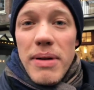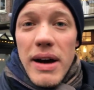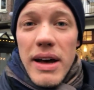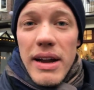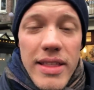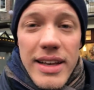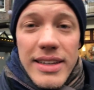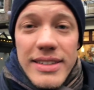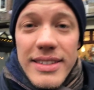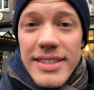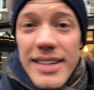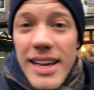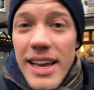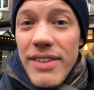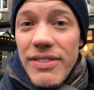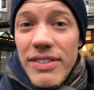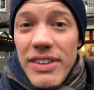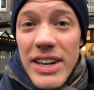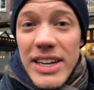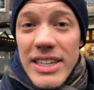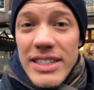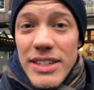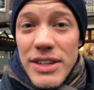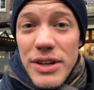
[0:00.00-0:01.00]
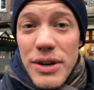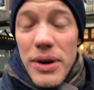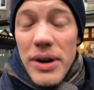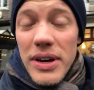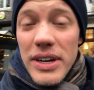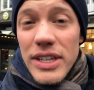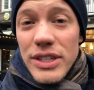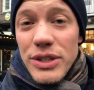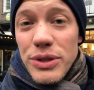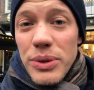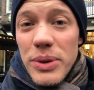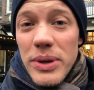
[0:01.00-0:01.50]
But that saving isn't
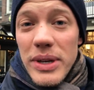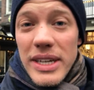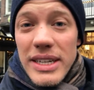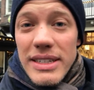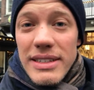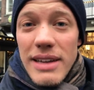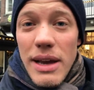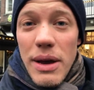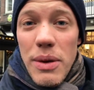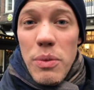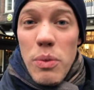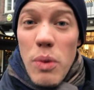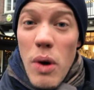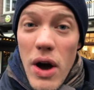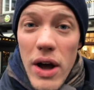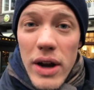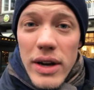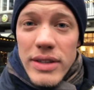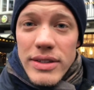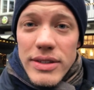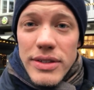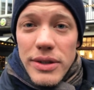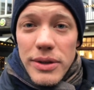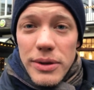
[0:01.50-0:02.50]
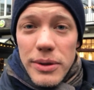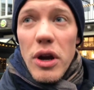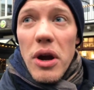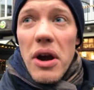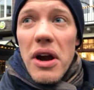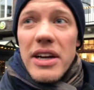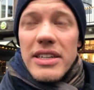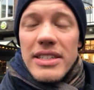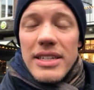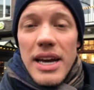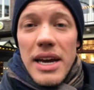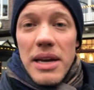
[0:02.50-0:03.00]
going as quick as I wanted to
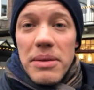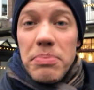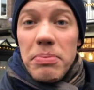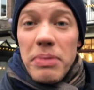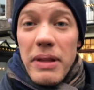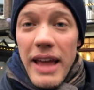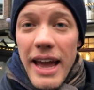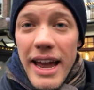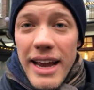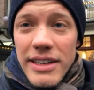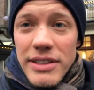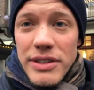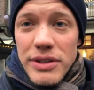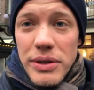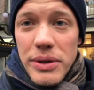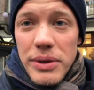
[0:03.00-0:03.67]
or as I had planned